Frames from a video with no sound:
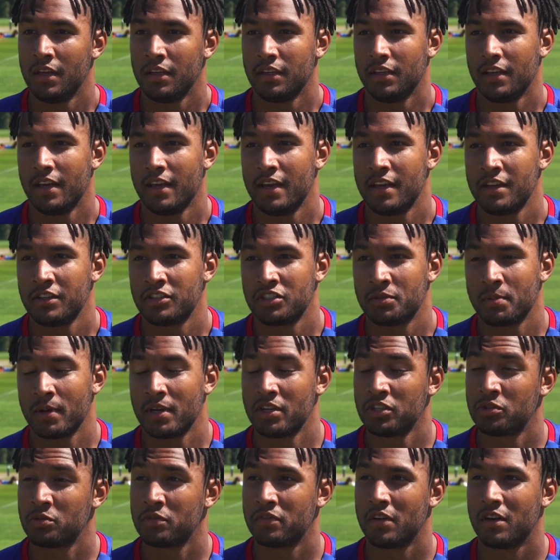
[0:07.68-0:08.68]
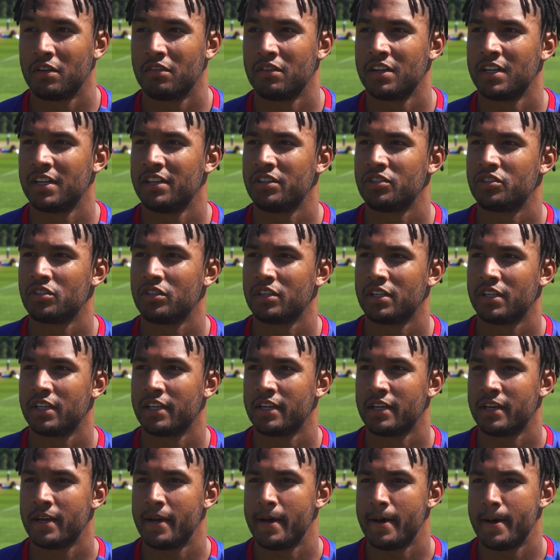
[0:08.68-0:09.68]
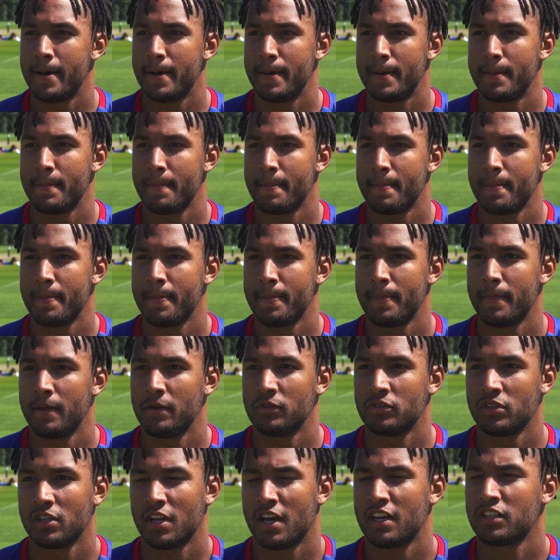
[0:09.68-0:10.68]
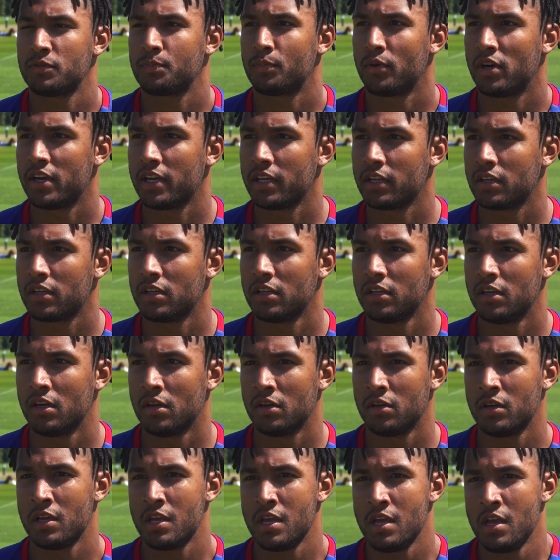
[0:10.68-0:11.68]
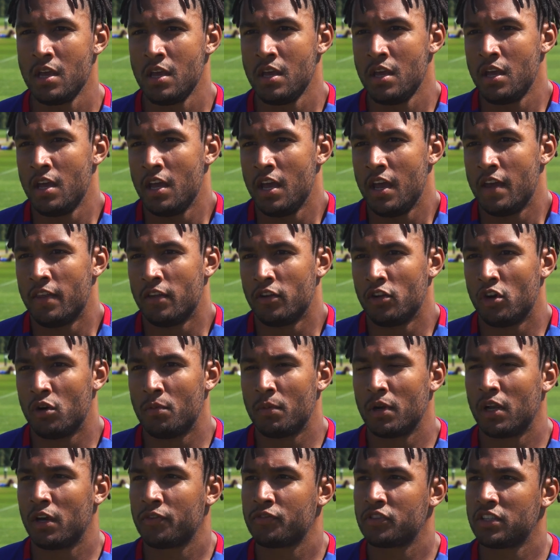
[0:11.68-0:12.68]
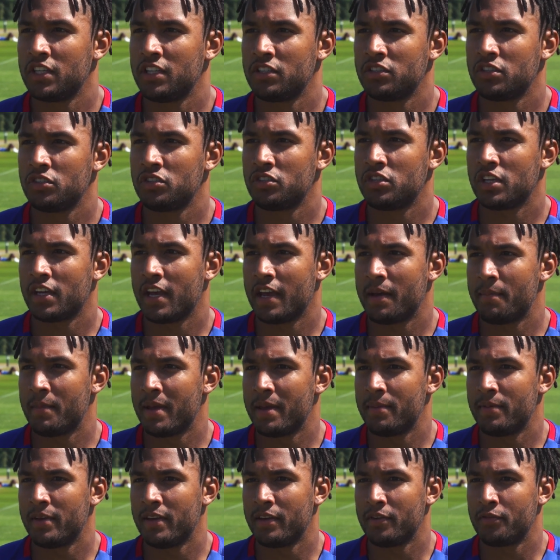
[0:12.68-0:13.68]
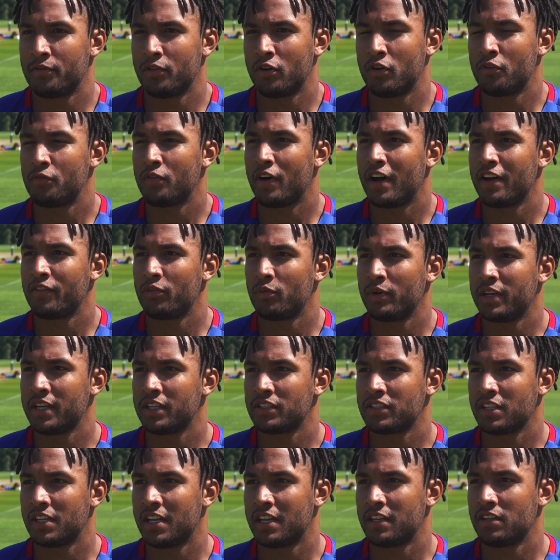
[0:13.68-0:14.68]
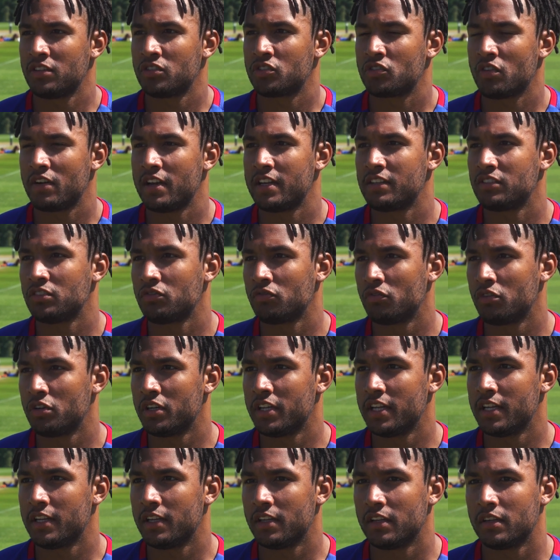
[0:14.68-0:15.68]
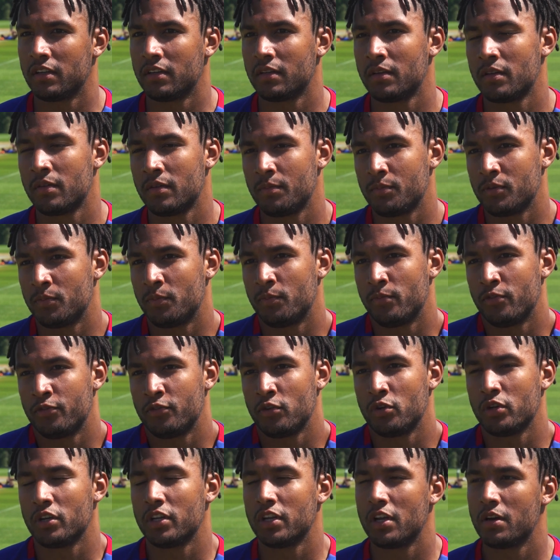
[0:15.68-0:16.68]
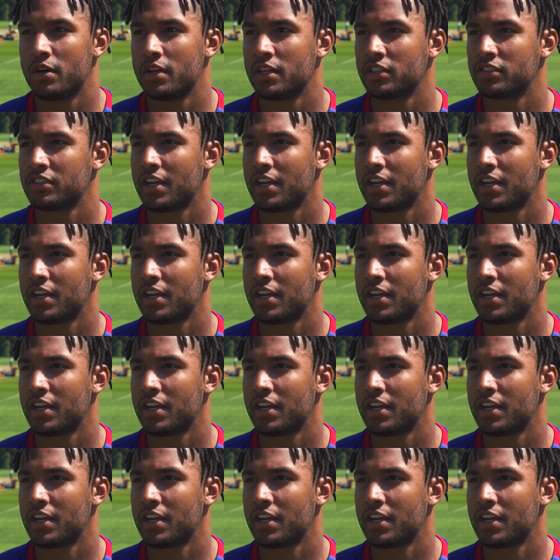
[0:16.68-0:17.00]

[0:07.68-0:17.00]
Yeah, to be honest with you, I really enjoyed it. It was a nice break, you know. In the normal off seasons, you get maybe 4 or 5 weeks and then you're straight into running, and before you know it, the